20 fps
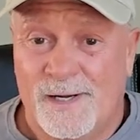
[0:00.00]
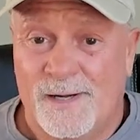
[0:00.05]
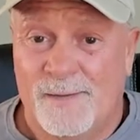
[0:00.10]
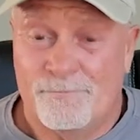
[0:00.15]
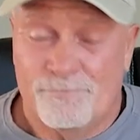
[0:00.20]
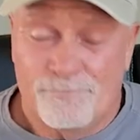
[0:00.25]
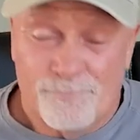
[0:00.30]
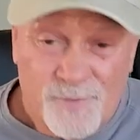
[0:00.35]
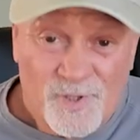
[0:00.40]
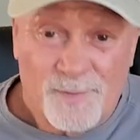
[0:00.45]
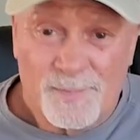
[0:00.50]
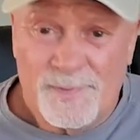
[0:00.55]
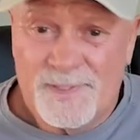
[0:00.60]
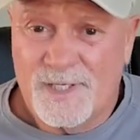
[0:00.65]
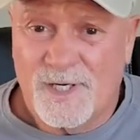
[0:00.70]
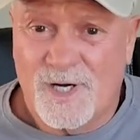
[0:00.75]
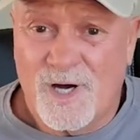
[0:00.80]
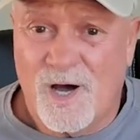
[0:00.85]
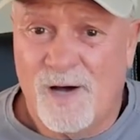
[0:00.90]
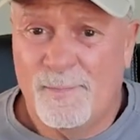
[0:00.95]
put them in the
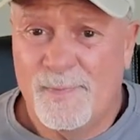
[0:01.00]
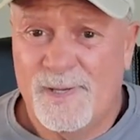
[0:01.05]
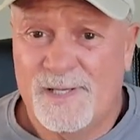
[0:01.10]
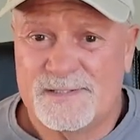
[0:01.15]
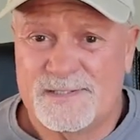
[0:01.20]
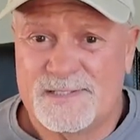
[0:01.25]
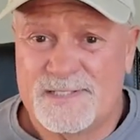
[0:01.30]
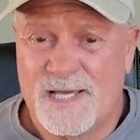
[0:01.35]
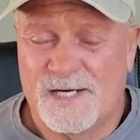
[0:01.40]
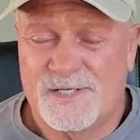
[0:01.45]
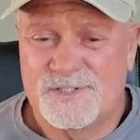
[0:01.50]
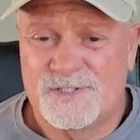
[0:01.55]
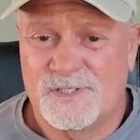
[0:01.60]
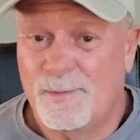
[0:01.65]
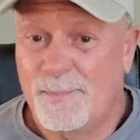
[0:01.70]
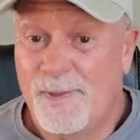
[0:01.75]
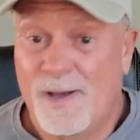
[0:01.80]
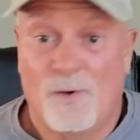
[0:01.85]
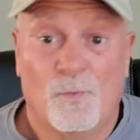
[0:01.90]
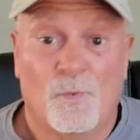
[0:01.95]
comment section
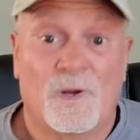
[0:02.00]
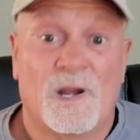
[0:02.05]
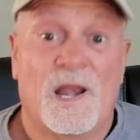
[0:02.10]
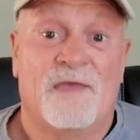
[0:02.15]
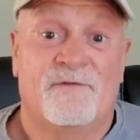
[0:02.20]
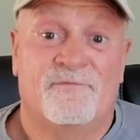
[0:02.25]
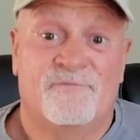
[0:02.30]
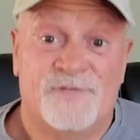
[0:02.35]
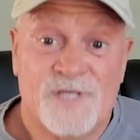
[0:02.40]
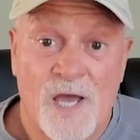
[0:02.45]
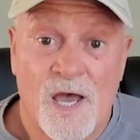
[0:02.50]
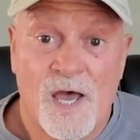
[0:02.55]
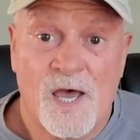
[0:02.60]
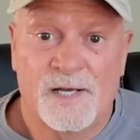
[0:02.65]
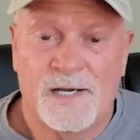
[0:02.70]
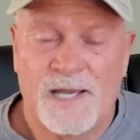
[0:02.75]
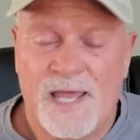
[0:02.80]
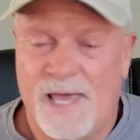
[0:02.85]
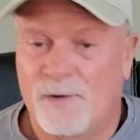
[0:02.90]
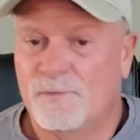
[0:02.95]
about what I've
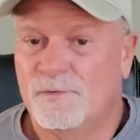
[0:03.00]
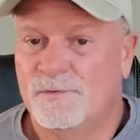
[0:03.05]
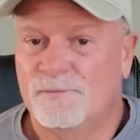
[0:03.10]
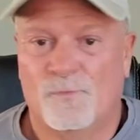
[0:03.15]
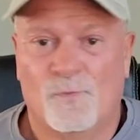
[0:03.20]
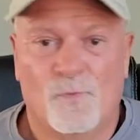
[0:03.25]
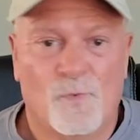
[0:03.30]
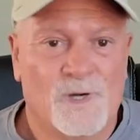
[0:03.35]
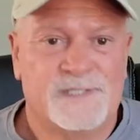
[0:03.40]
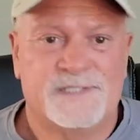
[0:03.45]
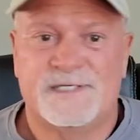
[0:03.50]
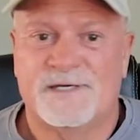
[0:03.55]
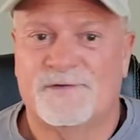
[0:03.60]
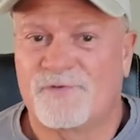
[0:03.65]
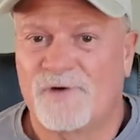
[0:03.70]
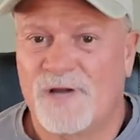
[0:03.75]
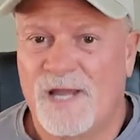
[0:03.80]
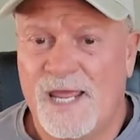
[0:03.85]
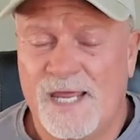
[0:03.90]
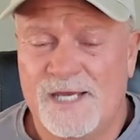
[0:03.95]
done at what
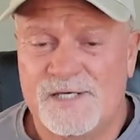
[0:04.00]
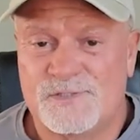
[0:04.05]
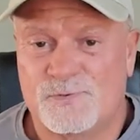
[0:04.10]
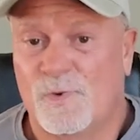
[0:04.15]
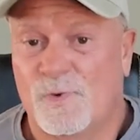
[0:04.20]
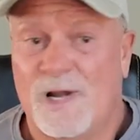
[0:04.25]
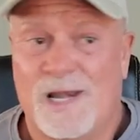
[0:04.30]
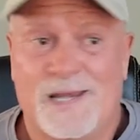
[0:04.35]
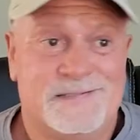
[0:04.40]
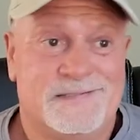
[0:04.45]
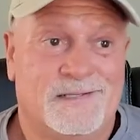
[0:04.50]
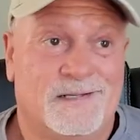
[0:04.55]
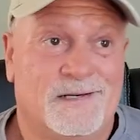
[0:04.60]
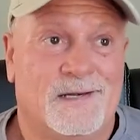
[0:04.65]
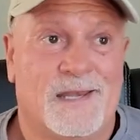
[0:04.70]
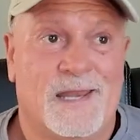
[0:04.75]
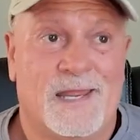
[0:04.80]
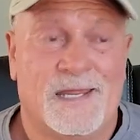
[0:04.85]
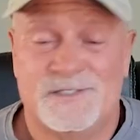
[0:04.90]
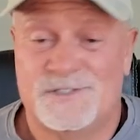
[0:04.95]
different age. What I did at
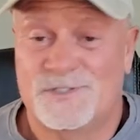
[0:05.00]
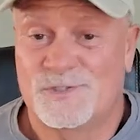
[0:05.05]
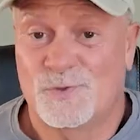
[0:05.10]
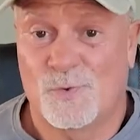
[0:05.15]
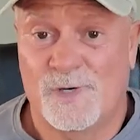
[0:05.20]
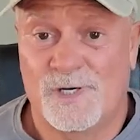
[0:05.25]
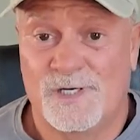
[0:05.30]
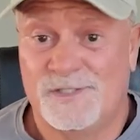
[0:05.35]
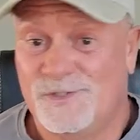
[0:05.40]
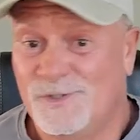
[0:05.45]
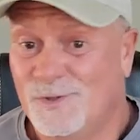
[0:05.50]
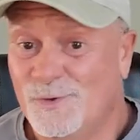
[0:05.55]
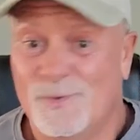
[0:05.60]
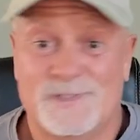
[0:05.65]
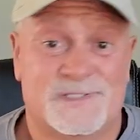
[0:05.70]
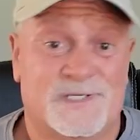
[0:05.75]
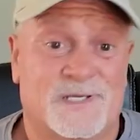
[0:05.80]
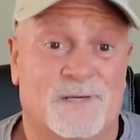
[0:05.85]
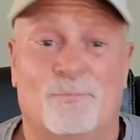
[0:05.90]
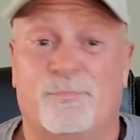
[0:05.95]
age 22 is
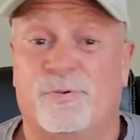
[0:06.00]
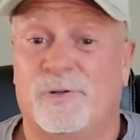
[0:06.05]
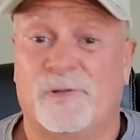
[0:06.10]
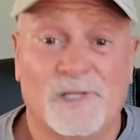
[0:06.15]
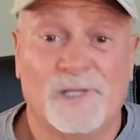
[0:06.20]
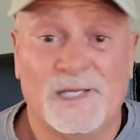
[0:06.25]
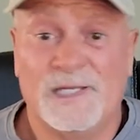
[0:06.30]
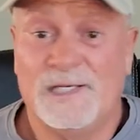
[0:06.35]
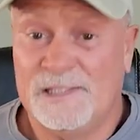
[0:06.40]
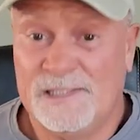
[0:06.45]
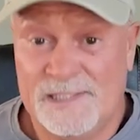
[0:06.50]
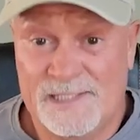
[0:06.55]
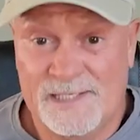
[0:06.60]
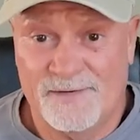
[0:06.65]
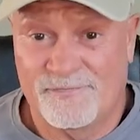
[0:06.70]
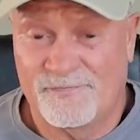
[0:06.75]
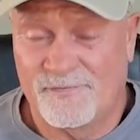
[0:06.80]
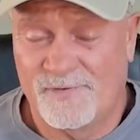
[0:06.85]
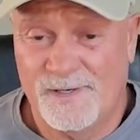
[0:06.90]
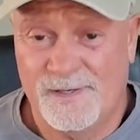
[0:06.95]
completely
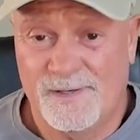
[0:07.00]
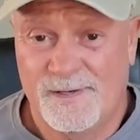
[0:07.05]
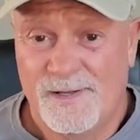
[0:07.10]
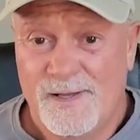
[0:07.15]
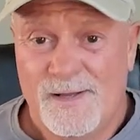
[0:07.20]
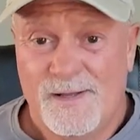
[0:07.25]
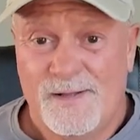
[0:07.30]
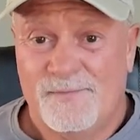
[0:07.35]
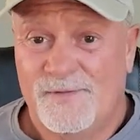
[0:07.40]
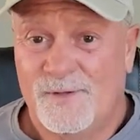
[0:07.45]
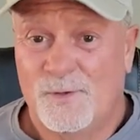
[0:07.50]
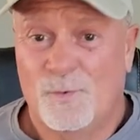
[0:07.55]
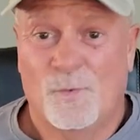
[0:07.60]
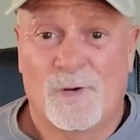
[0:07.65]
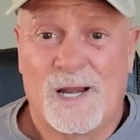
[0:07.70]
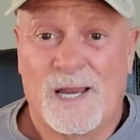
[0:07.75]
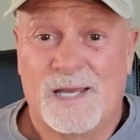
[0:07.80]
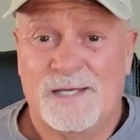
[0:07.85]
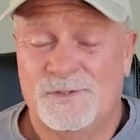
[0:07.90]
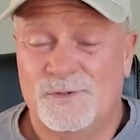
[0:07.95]
different than what
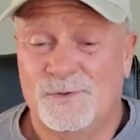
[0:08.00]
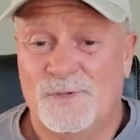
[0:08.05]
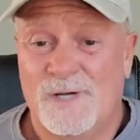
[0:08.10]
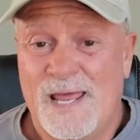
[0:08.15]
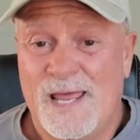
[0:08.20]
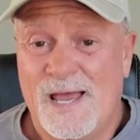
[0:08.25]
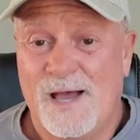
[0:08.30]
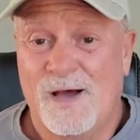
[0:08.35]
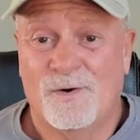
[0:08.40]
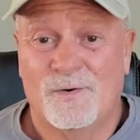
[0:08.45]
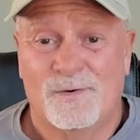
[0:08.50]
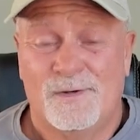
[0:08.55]
I do now,